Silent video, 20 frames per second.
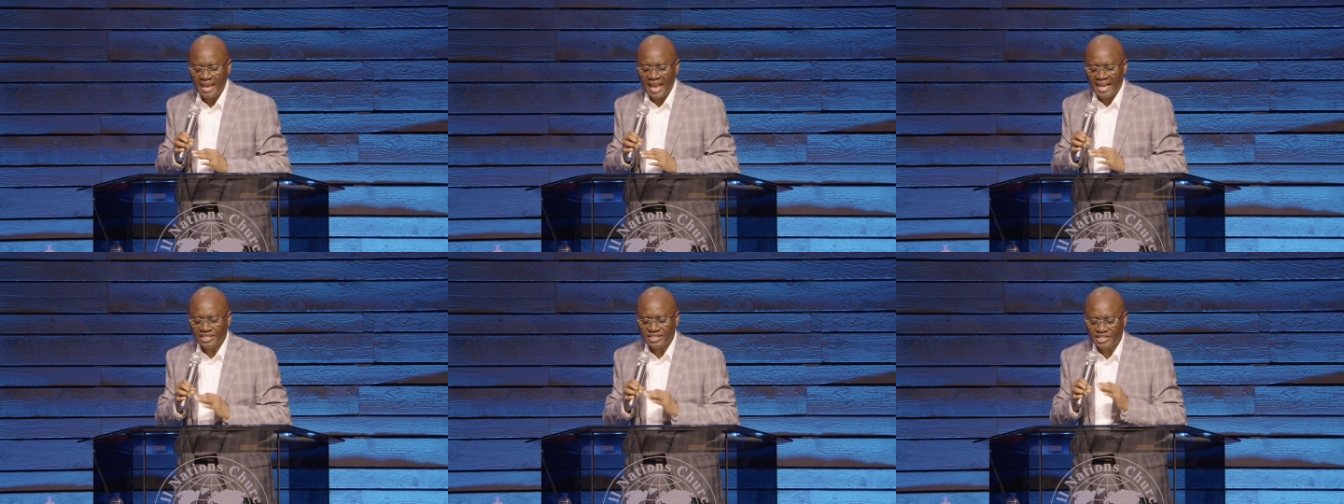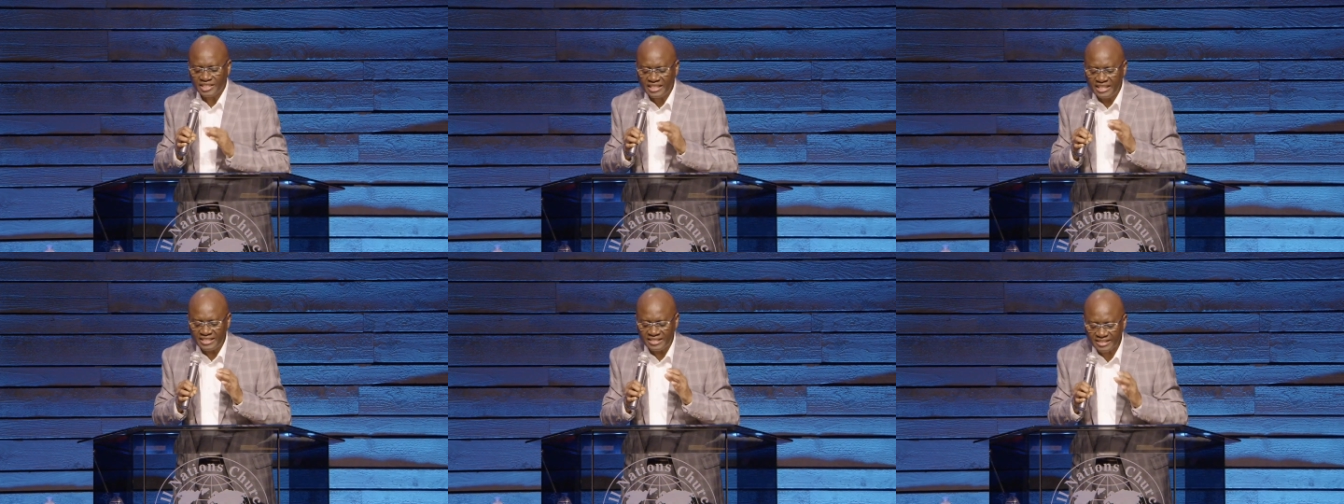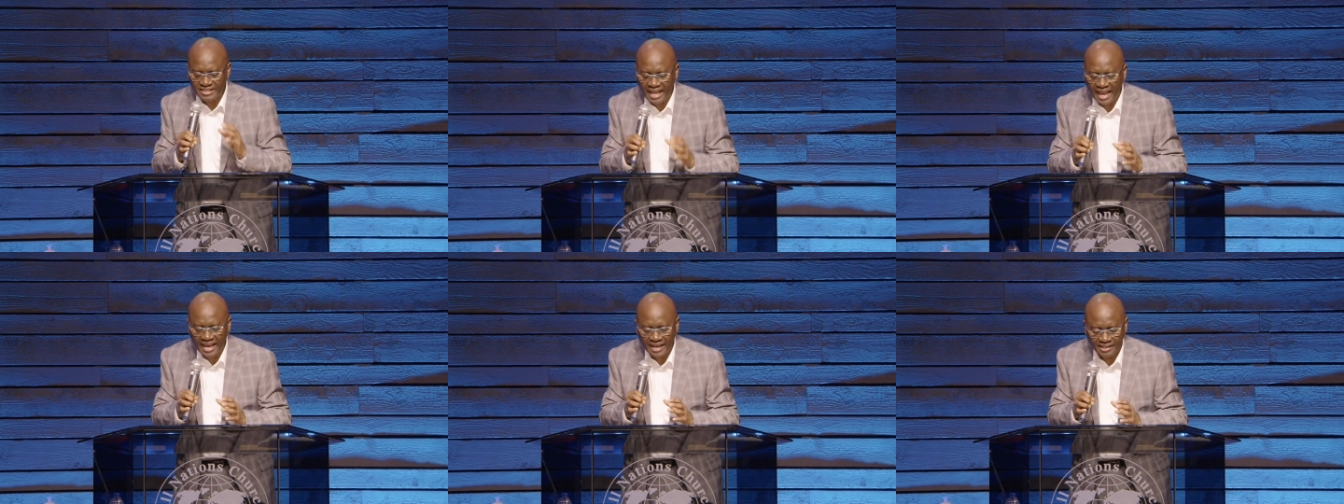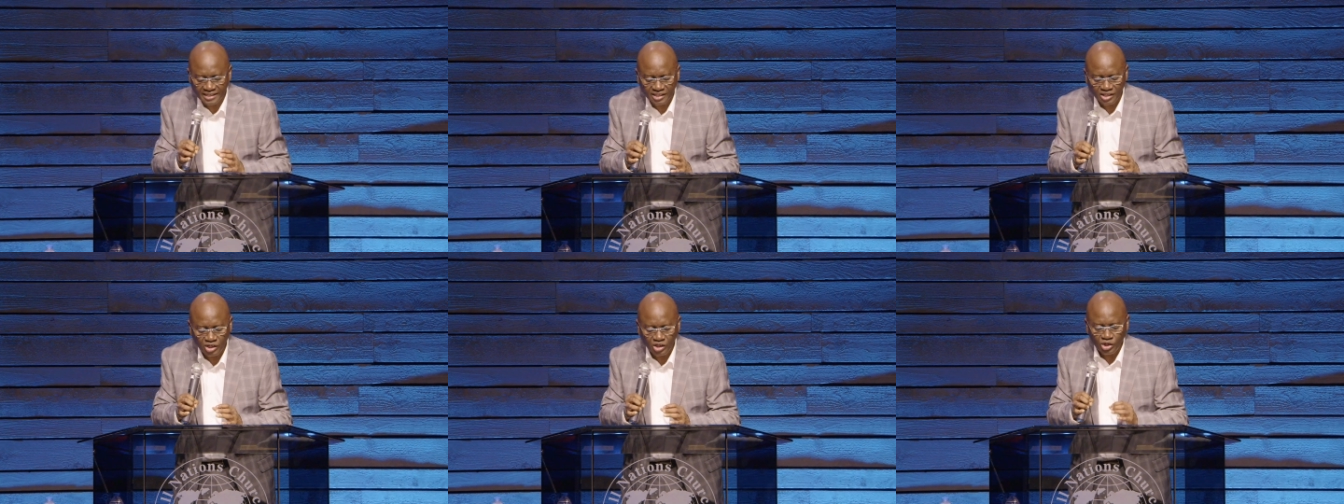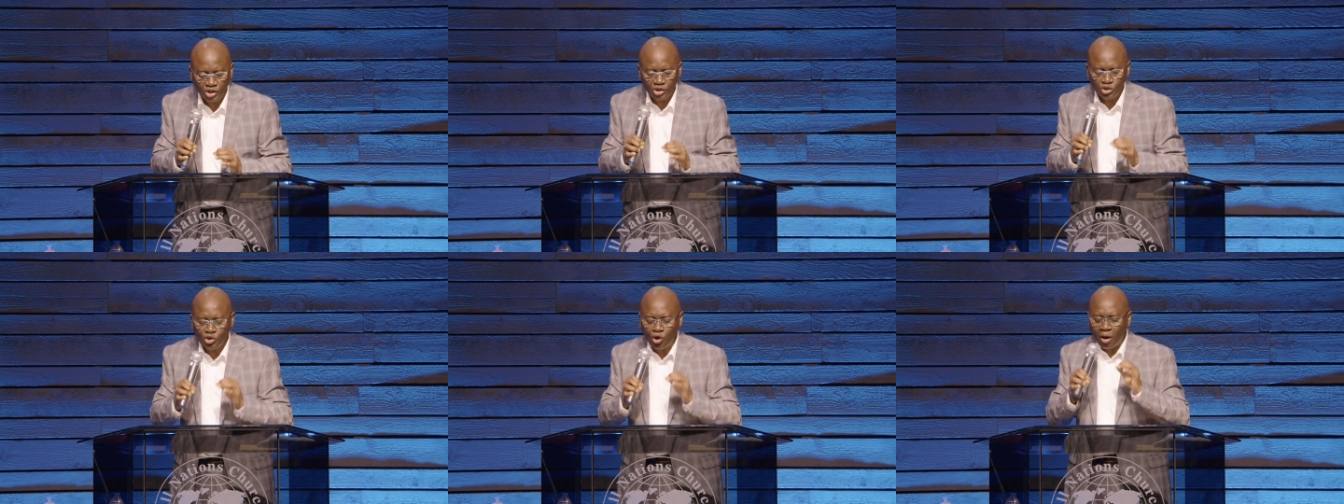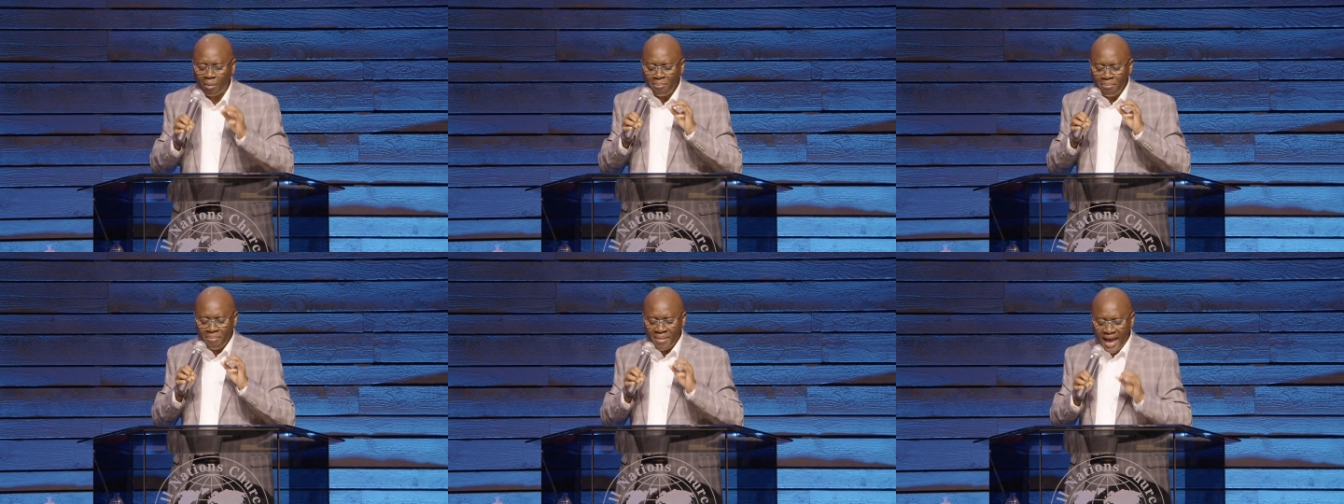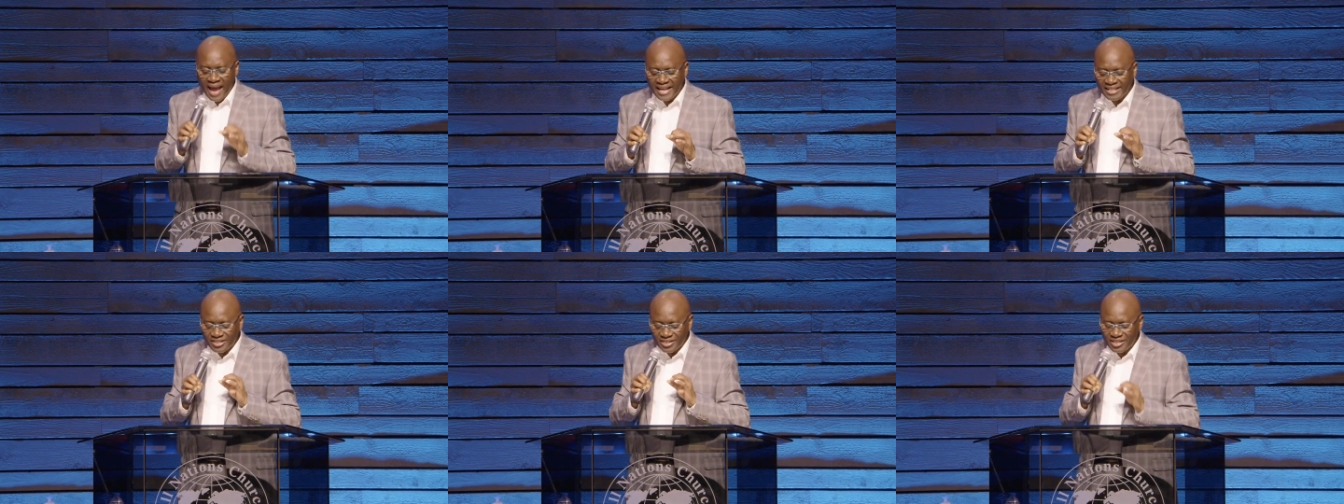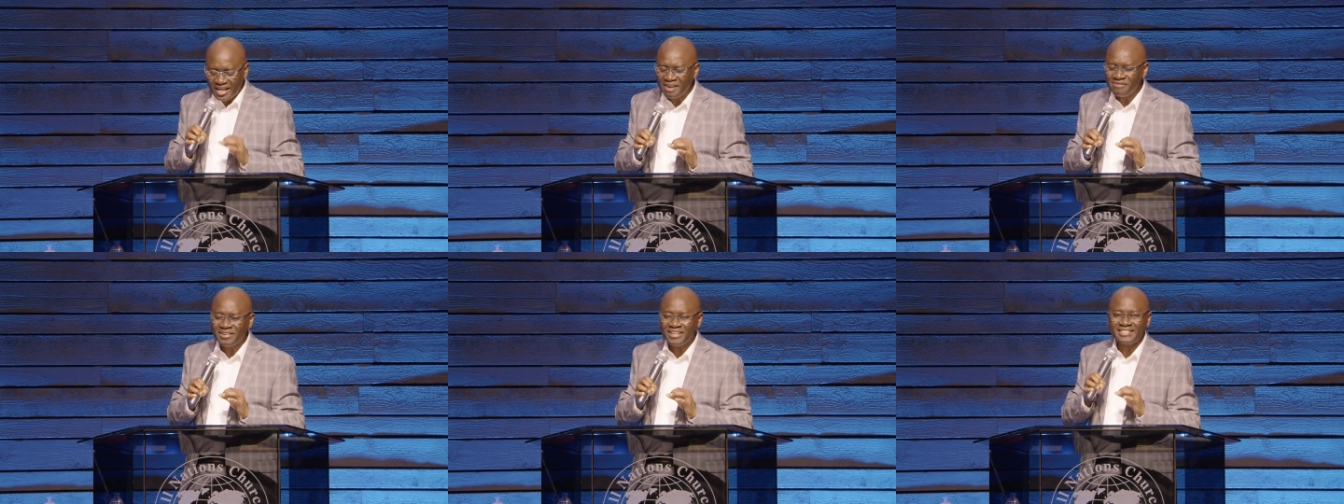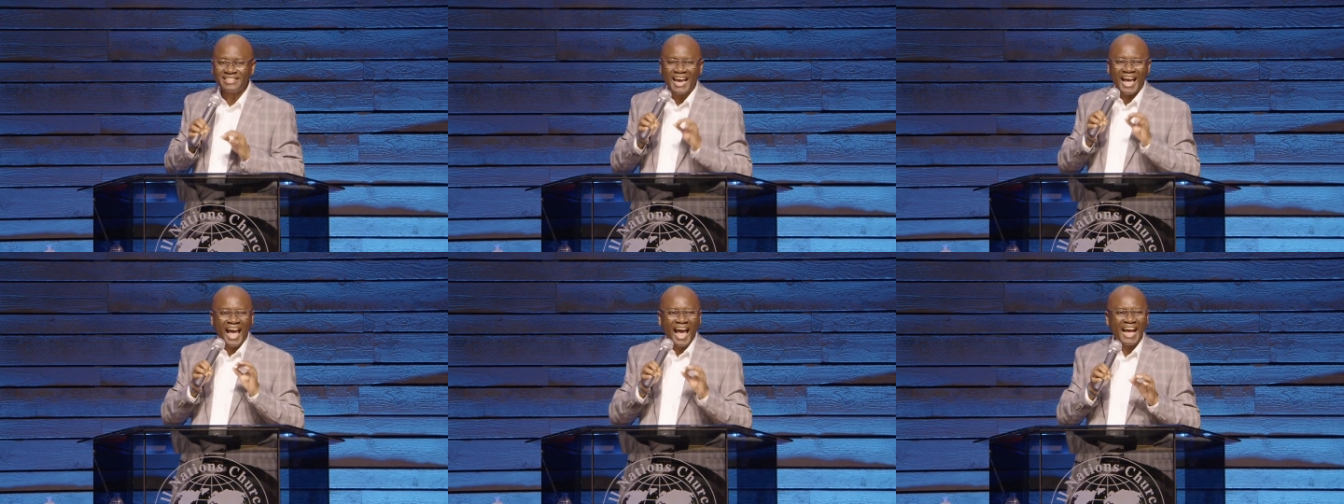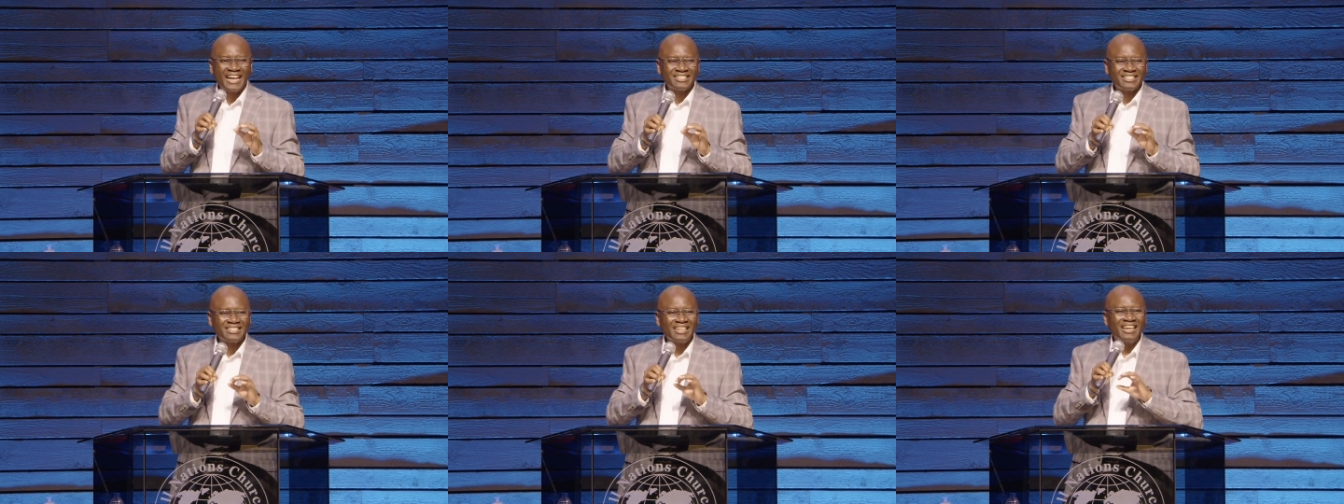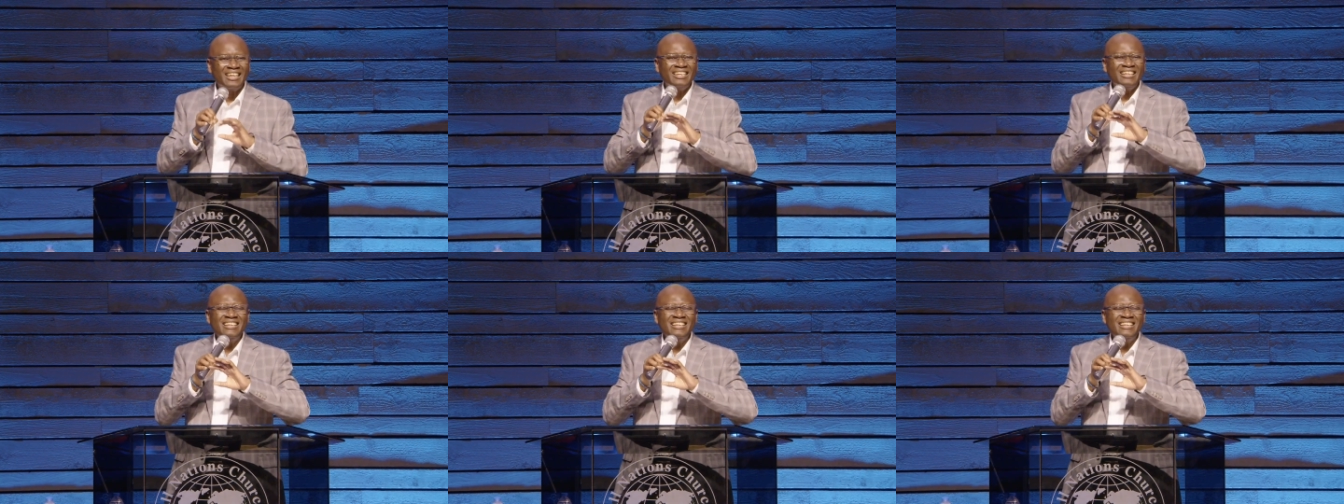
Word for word: And she said, Your maidservant has